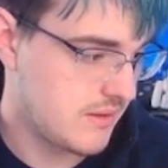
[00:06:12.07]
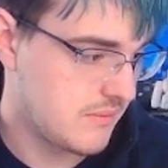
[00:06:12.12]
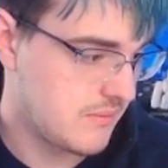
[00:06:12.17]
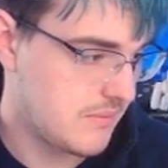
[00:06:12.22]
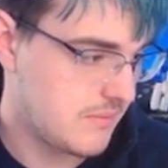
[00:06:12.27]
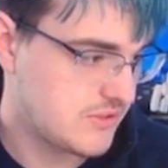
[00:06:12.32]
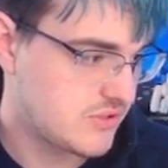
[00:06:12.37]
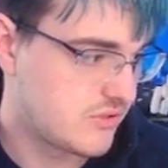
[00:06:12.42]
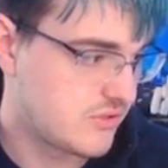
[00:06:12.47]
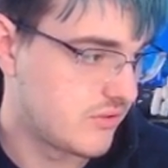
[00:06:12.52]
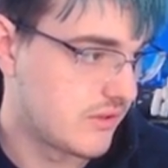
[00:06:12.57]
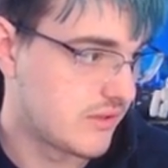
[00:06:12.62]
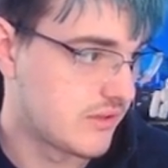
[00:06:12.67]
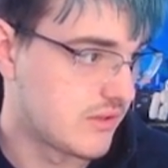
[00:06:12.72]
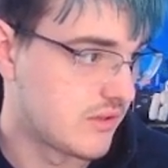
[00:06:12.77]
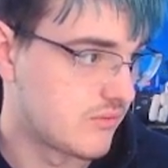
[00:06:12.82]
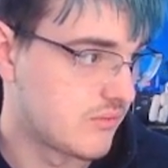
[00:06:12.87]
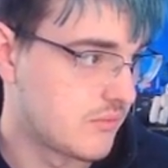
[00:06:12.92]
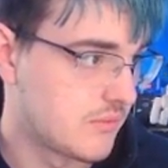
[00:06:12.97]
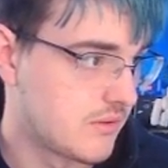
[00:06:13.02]
let me actually delete
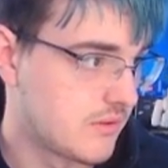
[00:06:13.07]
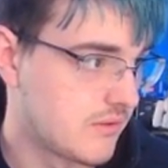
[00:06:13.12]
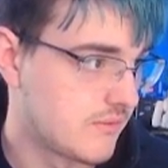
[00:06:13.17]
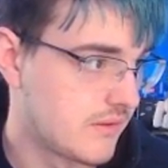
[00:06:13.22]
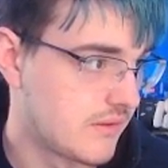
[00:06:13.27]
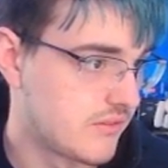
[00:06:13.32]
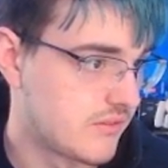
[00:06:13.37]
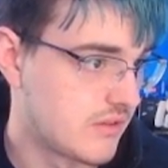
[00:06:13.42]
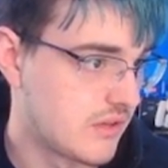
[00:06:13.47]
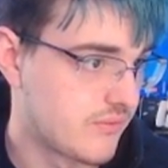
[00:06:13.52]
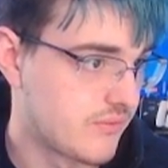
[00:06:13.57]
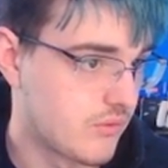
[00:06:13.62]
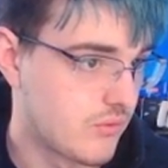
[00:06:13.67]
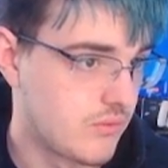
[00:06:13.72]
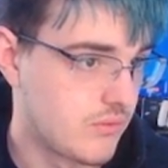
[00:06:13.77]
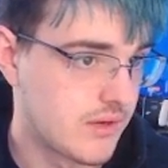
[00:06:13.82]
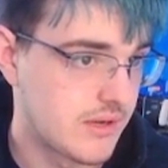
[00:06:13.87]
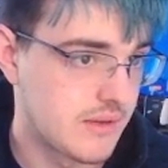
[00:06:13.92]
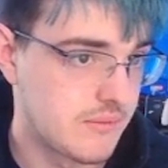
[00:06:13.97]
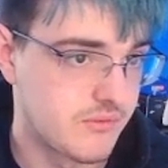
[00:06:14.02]
this. Let me delete my stuff real
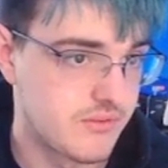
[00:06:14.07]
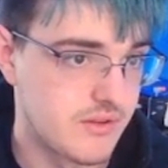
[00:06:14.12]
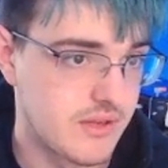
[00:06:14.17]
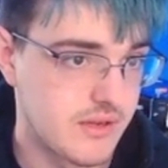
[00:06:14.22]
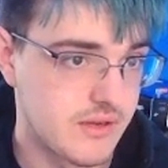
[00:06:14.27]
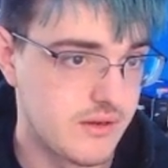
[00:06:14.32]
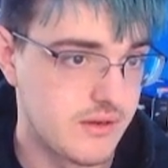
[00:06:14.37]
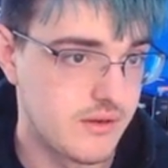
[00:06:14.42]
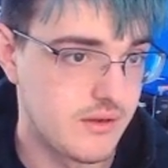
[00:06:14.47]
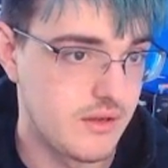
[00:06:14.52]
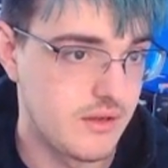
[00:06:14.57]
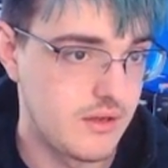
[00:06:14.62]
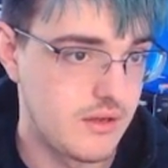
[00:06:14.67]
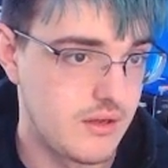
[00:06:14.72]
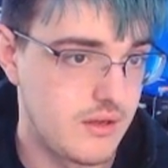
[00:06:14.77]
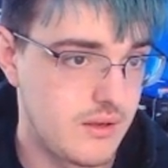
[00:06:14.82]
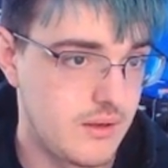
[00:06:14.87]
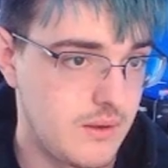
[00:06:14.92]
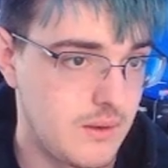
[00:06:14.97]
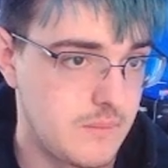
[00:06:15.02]
quick. Give me a second.
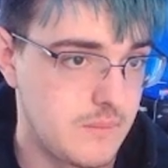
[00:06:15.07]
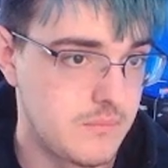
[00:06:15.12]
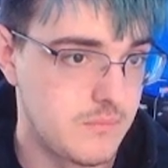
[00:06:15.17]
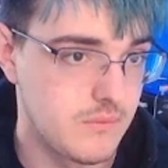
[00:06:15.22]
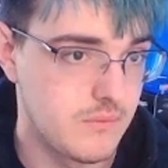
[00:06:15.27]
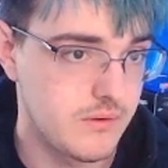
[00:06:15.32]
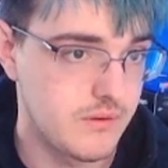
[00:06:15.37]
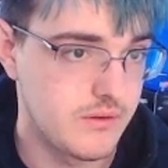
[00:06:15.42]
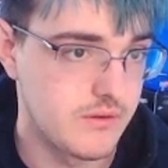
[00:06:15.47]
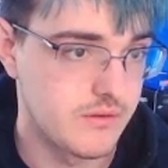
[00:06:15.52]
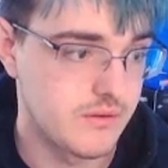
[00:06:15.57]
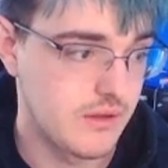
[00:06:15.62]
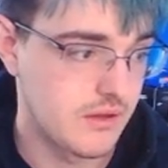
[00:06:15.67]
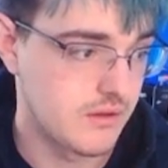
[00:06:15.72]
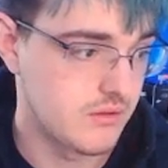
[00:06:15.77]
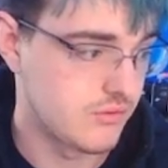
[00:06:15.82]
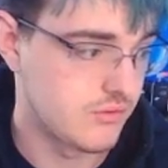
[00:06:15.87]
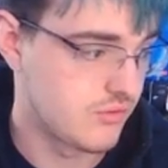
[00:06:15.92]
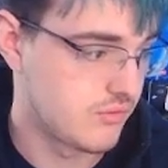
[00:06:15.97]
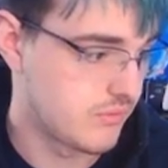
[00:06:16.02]
Um, where is
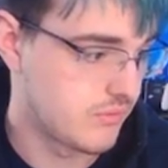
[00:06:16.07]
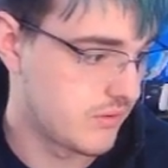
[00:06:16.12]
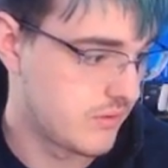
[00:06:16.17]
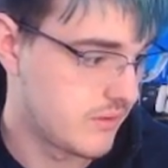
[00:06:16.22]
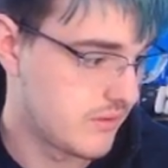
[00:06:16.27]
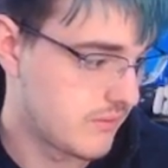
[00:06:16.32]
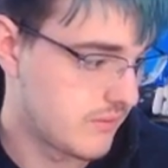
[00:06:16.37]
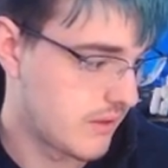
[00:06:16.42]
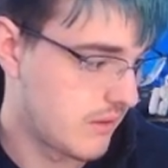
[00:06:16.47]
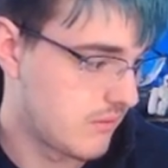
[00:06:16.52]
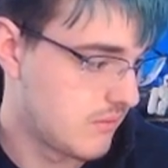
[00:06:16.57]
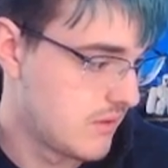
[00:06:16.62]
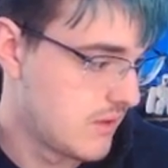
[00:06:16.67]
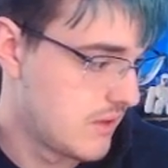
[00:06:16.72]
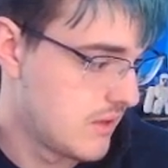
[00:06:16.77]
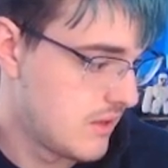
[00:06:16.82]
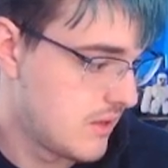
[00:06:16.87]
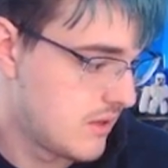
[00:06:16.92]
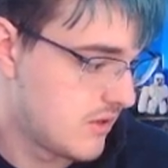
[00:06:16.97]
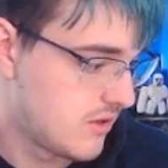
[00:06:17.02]
Kickboard Trooper? There we go.
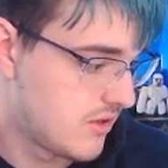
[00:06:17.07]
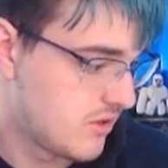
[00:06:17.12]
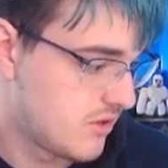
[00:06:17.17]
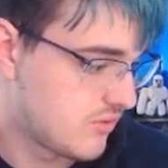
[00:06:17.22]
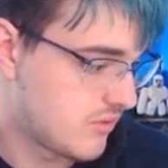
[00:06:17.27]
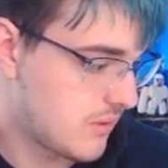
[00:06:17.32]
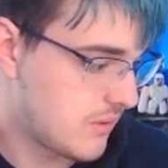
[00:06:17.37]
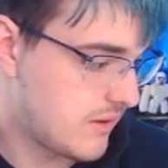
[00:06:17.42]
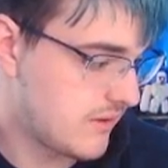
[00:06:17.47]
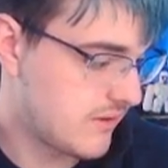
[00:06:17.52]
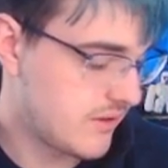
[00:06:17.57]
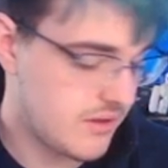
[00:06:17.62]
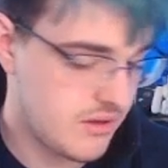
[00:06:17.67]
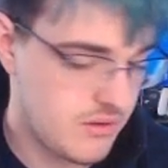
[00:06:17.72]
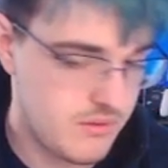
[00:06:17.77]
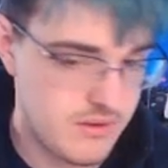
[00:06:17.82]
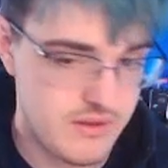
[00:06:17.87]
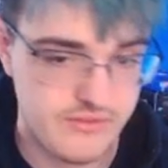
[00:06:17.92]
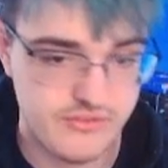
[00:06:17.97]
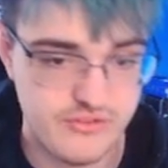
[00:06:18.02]
So what we want to do
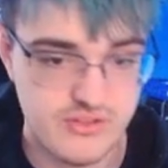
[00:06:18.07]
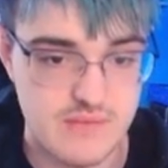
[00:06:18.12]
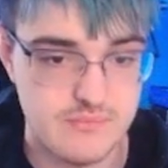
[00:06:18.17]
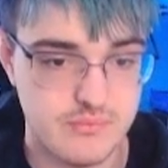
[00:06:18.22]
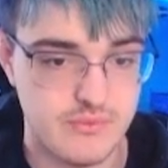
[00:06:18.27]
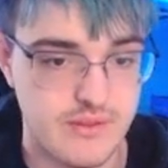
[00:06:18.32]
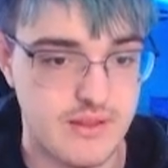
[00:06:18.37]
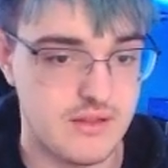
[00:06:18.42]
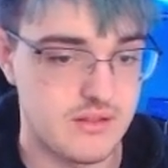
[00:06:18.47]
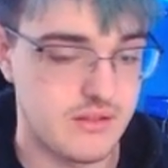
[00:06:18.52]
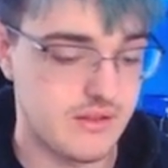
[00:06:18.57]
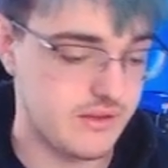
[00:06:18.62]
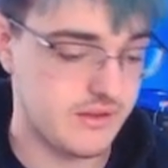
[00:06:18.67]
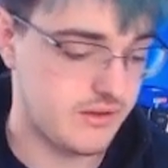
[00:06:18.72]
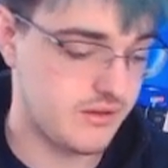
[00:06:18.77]
is simply click.